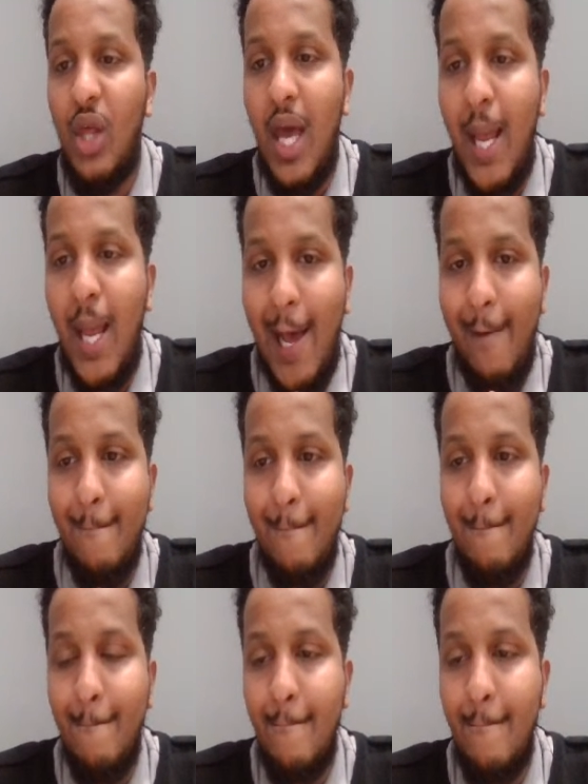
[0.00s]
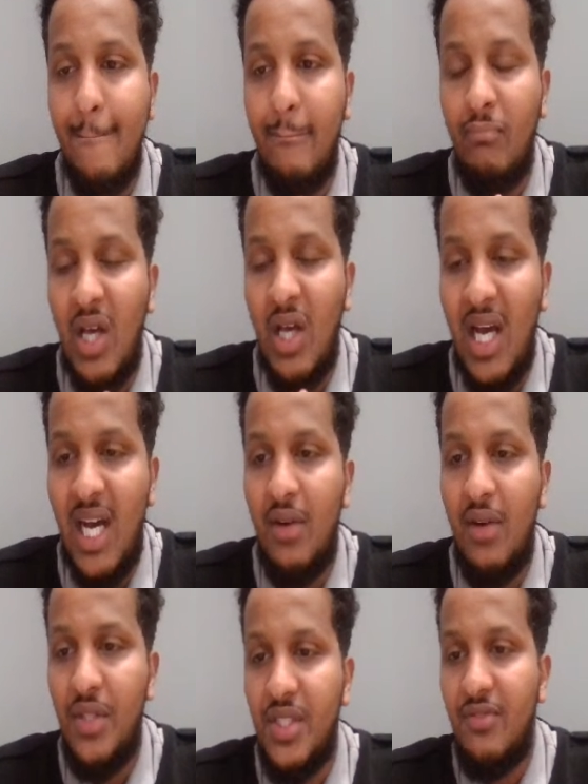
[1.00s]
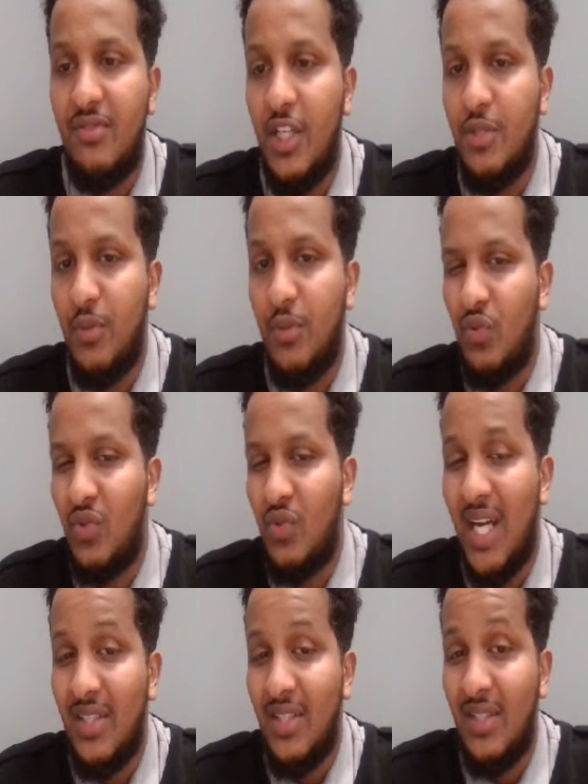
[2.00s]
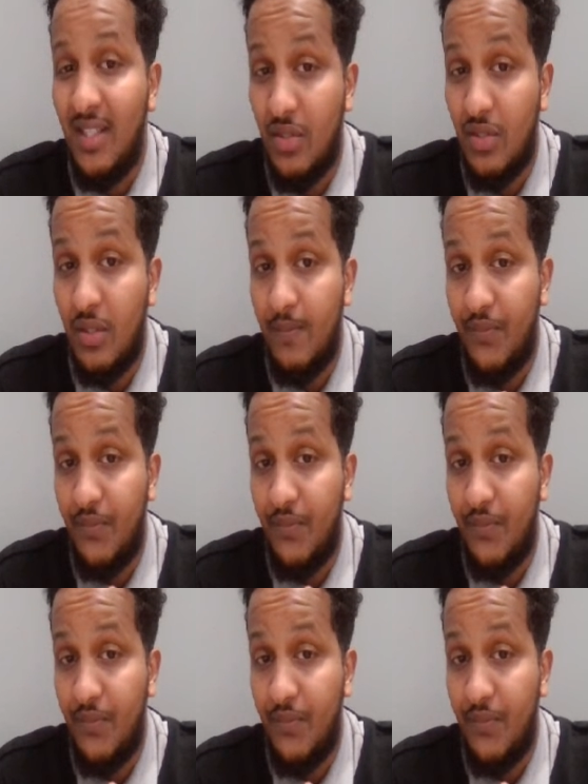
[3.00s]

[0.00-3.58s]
um, how does Facebook would react to this?